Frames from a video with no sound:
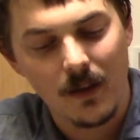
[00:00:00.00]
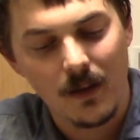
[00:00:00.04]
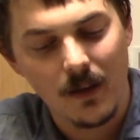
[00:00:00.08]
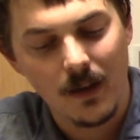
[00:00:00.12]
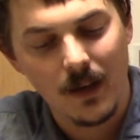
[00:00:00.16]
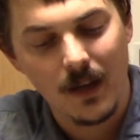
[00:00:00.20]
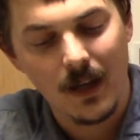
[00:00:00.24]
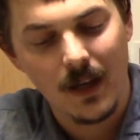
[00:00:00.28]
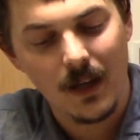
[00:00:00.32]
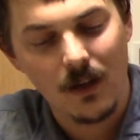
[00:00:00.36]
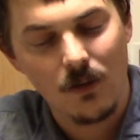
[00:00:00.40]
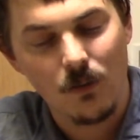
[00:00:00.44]

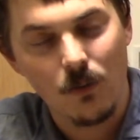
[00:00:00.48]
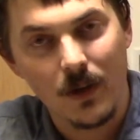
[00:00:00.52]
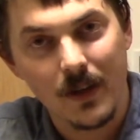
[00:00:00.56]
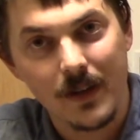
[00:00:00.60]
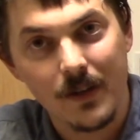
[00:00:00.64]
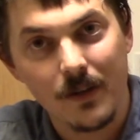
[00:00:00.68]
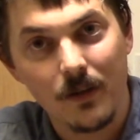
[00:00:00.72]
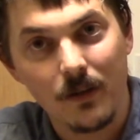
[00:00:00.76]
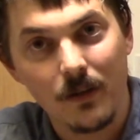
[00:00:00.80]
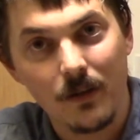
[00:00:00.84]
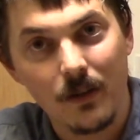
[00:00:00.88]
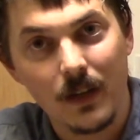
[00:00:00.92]
And
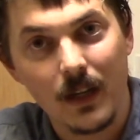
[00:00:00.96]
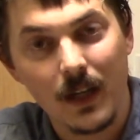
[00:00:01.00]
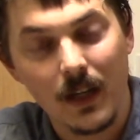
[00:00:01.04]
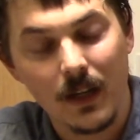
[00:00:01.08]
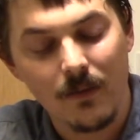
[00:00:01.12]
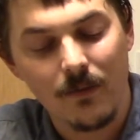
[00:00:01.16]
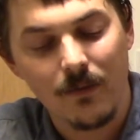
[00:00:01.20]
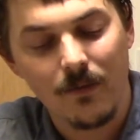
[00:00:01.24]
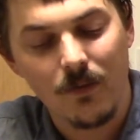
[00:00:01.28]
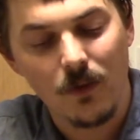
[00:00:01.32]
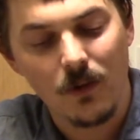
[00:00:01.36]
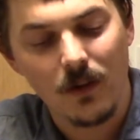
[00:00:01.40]
what you're
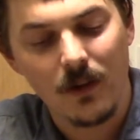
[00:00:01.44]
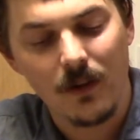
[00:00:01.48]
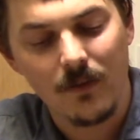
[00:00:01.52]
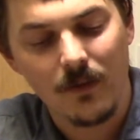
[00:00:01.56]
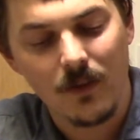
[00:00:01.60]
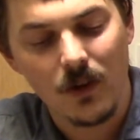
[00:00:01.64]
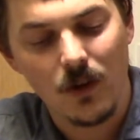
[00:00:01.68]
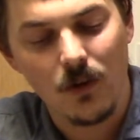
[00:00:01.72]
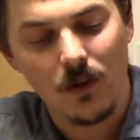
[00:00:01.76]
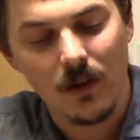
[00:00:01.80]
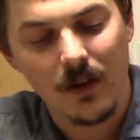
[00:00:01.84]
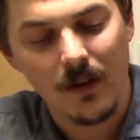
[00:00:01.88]
looking for,
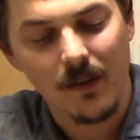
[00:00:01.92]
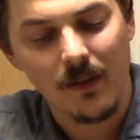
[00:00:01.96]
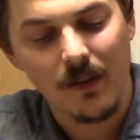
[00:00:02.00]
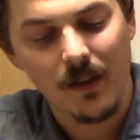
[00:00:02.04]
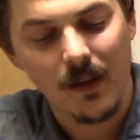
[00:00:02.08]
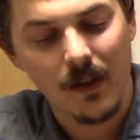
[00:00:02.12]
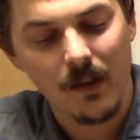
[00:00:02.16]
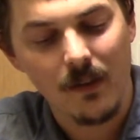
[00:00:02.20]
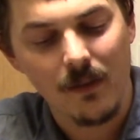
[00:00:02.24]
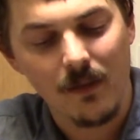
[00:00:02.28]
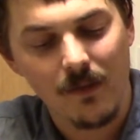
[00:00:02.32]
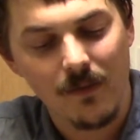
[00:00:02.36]
of course,
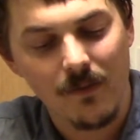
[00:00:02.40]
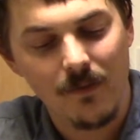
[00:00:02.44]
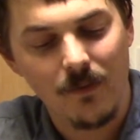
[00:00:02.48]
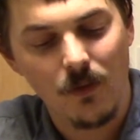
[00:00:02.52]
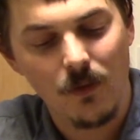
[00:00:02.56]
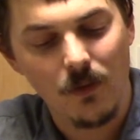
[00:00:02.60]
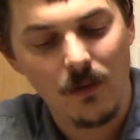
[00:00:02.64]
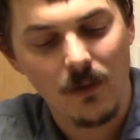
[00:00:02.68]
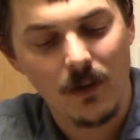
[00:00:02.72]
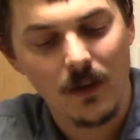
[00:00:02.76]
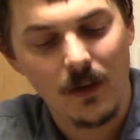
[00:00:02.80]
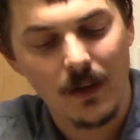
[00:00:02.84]
is
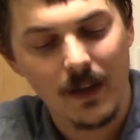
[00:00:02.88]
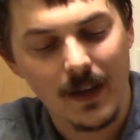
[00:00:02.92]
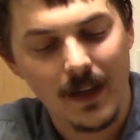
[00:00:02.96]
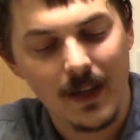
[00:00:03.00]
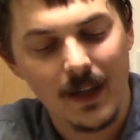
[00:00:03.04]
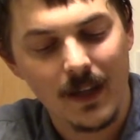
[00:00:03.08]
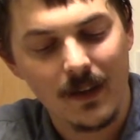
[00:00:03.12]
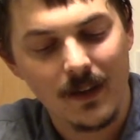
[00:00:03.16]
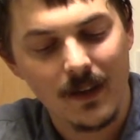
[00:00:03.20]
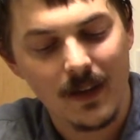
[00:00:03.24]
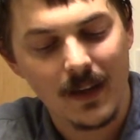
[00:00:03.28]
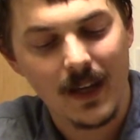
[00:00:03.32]
for
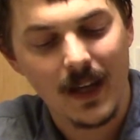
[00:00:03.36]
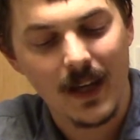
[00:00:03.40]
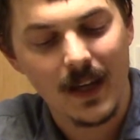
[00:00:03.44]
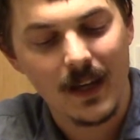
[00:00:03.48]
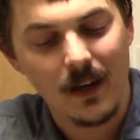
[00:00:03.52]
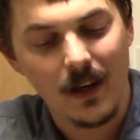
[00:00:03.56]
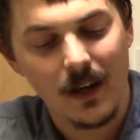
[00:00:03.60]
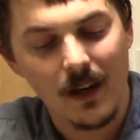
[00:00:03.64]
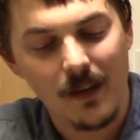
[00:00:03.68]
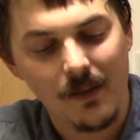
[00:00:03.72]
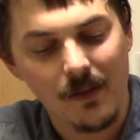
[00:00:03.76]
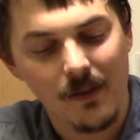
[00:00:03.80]
it to
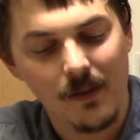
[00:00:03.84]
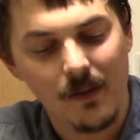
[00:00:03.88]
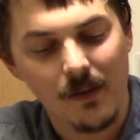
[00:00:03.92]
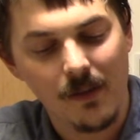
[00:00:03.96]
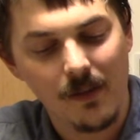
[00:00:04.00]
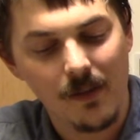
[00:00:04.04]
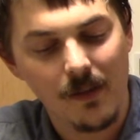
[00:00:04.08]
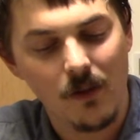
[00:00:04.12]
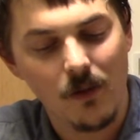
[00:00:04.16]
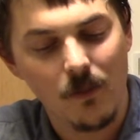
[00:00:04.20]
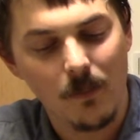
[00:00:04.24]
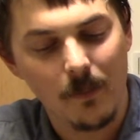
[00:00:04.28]
get nice and
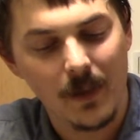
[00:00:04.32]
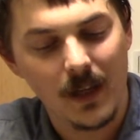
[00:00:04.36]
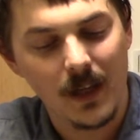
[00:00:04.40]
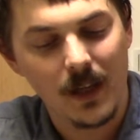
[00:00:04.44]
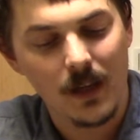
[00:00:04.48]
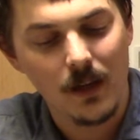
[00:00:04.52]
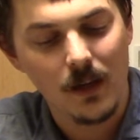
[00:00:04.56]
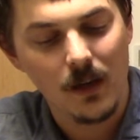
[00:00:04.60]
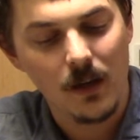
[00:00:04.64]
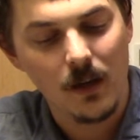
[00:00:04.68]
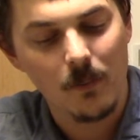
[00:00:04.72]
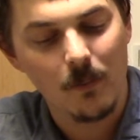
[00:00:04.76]

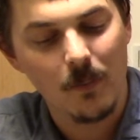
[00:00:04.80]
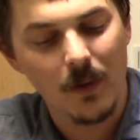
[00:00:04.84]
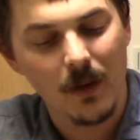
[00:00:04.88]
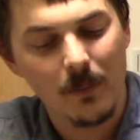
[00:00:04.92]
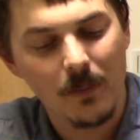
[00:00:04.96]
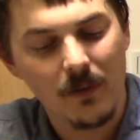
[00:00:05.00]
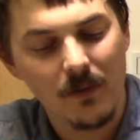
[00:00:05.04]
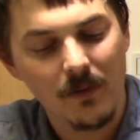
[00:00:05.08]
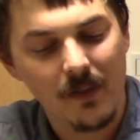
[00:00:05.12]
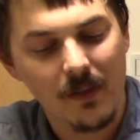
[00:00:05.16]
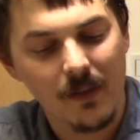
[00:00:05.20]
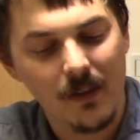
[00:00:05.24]
soapy.
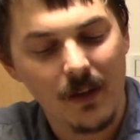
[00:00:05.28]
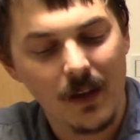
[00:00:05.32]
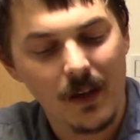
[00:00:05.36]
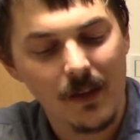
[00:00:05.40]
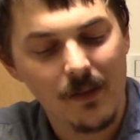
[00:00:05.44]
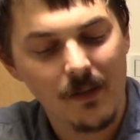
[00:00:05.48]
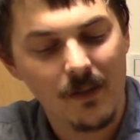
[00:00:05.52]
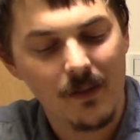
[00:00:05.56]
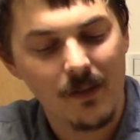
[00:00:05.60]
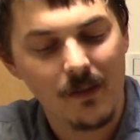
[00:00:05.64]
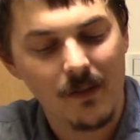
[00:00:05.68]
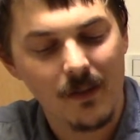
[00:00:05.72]
Bubble
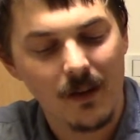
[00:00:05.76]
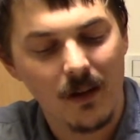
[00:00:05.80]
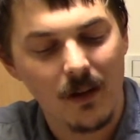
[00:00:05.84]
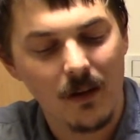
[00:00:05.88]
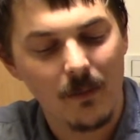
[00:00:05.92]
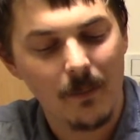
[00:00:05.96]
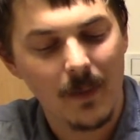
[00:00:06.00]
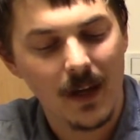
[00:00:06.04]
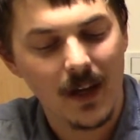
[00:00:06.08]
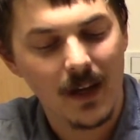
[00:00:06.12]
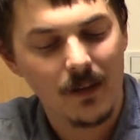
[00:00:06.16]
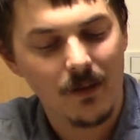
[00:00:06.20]
size does
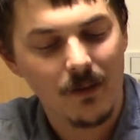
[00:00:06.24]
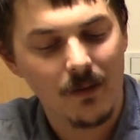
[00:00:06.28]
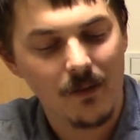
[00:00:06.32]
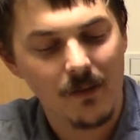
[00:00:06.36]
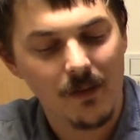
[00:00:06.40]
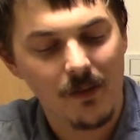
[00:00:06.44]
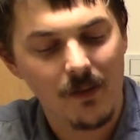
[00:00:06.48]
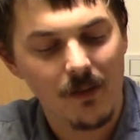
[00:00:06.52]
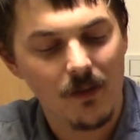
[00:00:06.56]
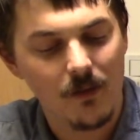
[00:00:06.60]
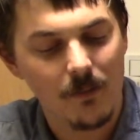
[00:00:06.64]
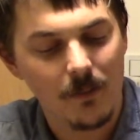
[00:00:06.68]
not matter
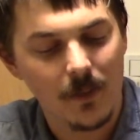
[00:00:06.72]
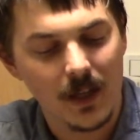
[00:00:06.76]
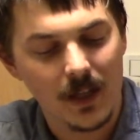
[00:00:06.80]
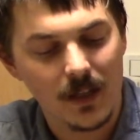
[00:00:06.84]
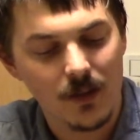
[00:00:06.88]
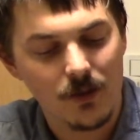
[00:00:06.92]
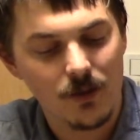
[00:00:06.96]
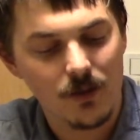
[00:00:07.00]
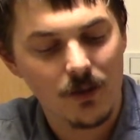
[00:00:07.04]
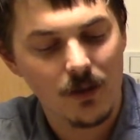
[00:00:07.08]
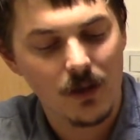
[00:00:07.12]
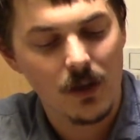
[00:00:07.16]
so
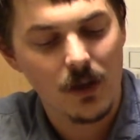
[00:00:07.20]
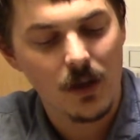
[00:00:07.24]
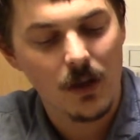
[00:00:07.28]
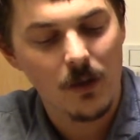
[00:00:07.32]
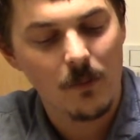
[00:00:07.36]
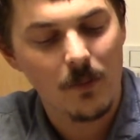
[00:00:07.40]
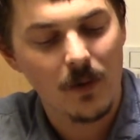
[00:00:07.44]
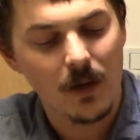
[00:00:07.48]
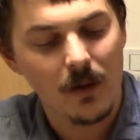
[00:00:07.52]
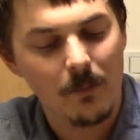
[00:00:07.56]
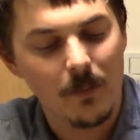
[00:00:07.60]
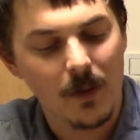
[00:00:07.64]
much,
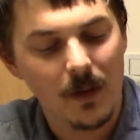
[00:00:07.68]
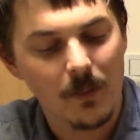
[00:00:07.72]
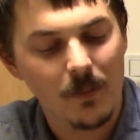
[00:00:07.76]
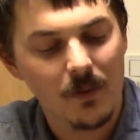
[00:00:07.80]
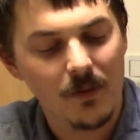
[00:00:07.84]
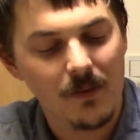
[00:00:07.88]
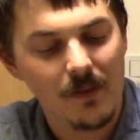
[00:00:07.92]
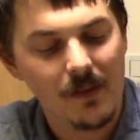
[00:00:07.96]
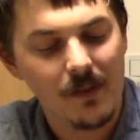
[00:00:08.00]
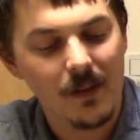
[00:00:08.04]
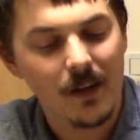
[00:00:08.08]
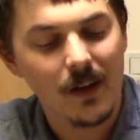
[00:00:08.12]
but
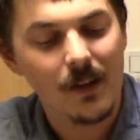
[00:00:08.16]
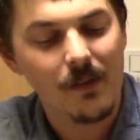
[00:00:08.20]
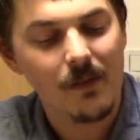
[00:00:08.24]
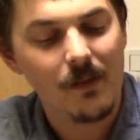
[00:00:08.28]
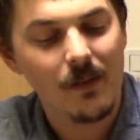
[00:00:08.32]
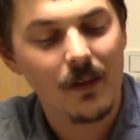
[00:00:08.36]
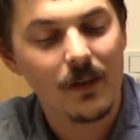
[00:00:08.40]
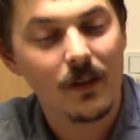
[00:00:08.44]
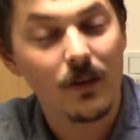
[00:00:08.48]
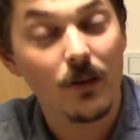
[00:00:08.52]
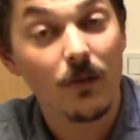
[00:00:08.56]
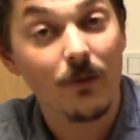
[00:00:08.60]
bubble
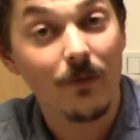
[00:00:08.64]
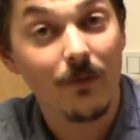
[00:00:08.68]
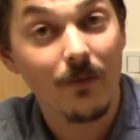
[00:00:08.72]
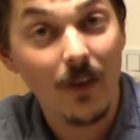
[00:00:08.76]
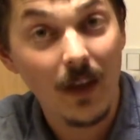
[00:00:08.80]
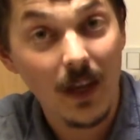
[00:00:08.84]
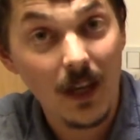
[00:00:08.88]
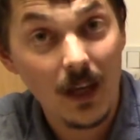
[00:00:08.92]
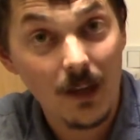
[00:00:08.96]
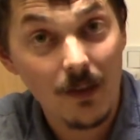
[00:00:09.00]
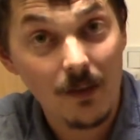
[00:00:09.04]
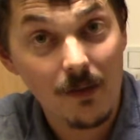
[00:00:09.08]
size on your
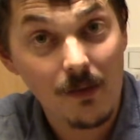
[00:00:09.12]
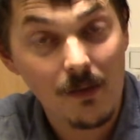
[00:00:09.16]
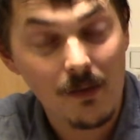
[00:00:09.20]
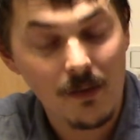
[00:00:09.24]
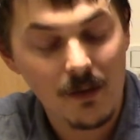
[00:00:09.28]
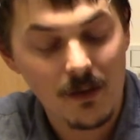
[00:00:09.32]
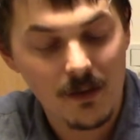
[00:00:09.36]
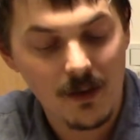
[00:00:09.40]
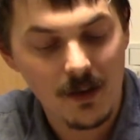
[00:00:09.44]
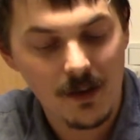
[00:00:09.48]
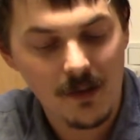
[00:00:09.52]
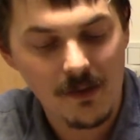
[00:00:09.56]

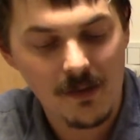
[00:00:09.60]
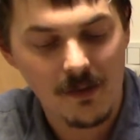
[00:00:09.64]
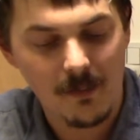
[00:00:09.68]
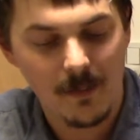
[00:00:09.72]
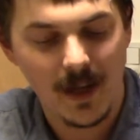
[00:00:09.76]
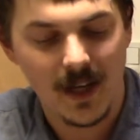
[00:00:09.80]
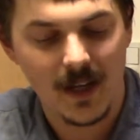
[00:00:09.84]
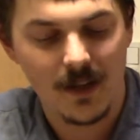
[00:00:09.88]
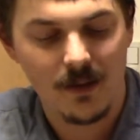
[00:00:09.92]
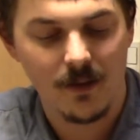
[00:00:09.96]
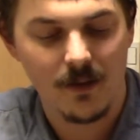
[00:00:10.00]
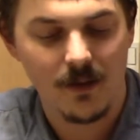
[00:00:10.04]
face does
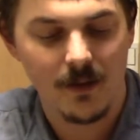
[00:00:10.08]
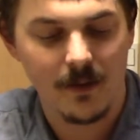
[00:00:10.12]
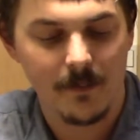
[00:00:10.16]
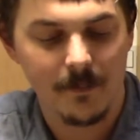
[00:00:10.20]
matter.